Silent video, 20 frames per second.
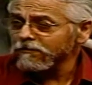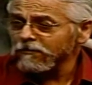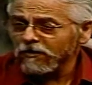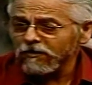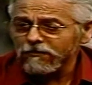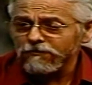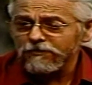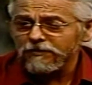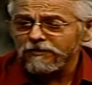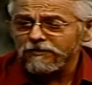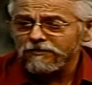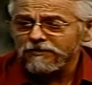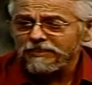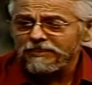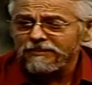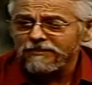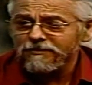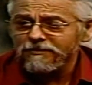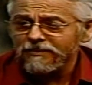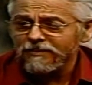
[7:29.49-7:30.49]
Barfield,
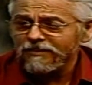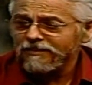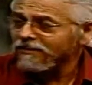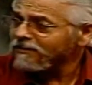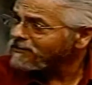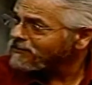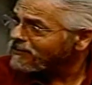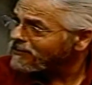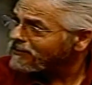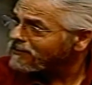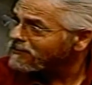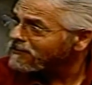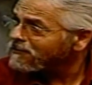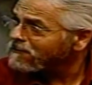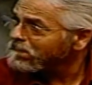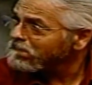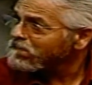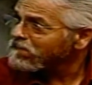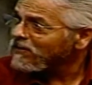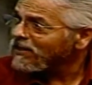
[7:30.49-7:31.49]
he said, I got to tell you,
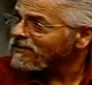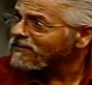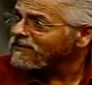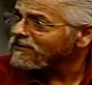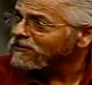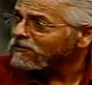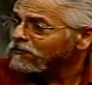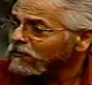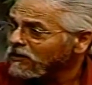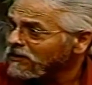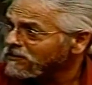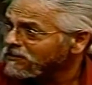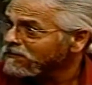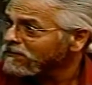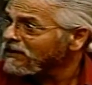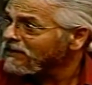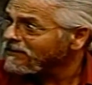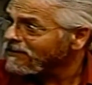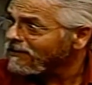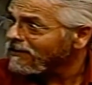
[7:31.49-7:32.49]
I think you're wasting
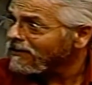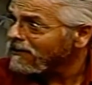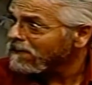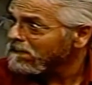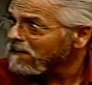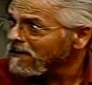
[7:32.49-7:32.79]
my time.